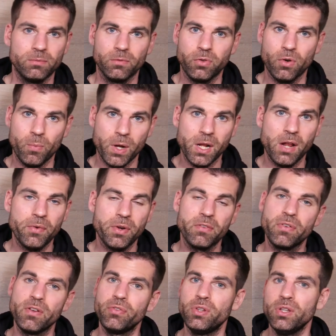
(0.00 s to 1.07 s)
For
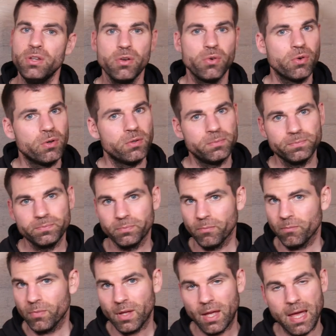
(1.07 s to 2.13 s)
150 euro,
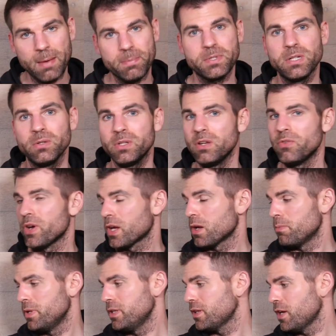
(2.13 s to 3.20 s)
absolutely
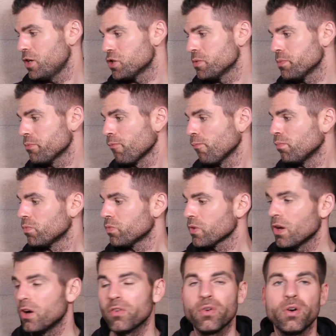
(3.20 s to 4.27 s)
recommendation.
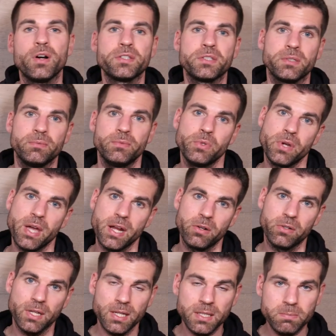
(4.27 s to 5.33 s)
Of course, you
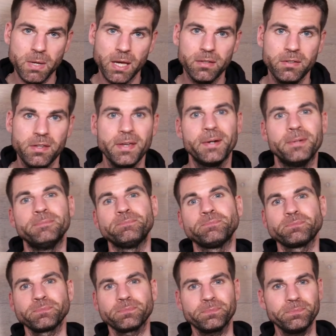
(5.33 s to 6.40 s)
cannot expect here
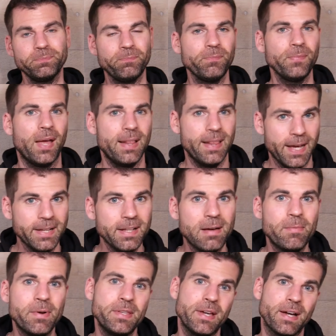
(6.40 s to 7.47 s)
a light
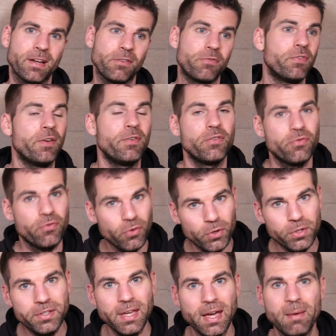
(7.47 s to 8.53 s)
Armagnac, a very
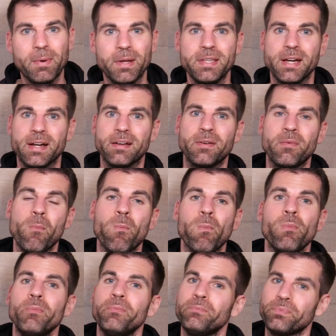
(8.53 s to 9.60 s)
fruity Armagnac.
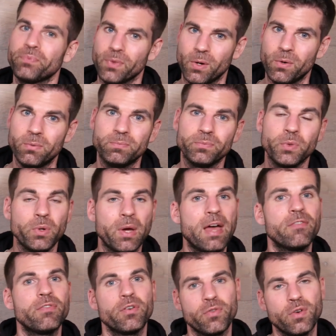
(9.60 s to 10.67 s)
No, you
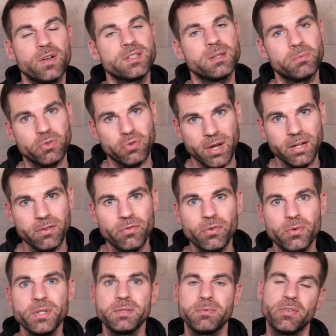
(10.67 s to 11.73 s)
have of course some dried
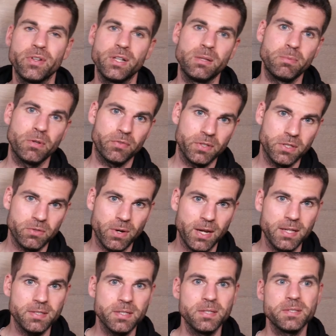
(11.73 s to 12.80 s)
fruits with a little bit of these
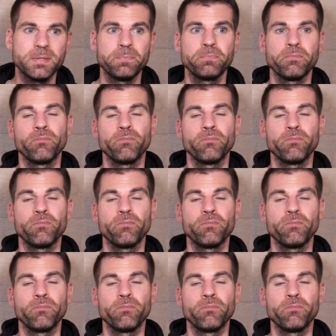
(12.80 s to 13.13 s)
raisins,